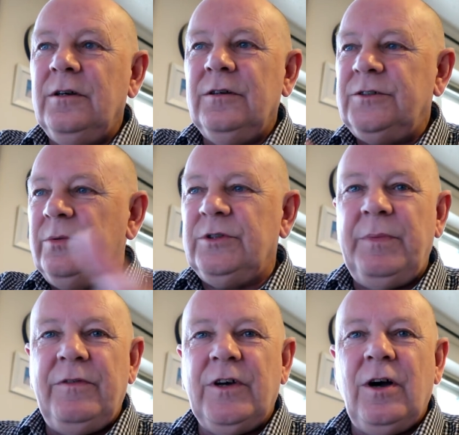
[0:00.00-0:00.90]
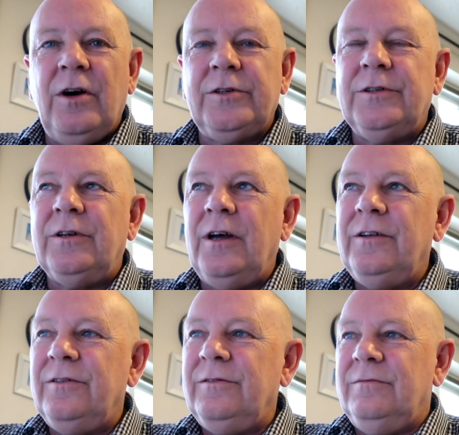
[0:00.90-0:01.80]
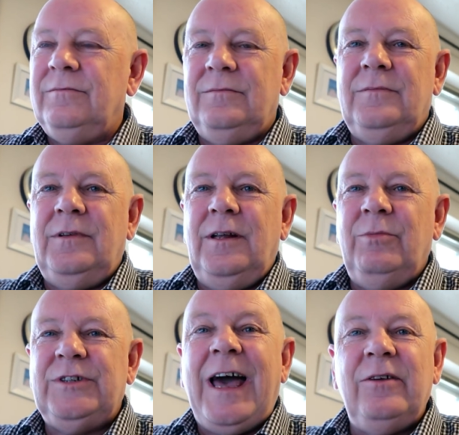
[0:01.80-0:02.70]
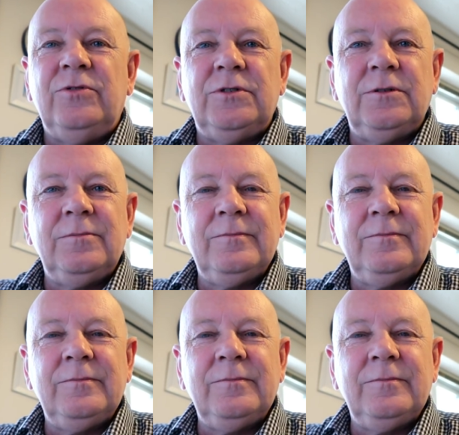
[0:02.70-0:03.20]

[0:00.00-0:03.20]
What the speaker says: So it was a bit of a garden and it was a house.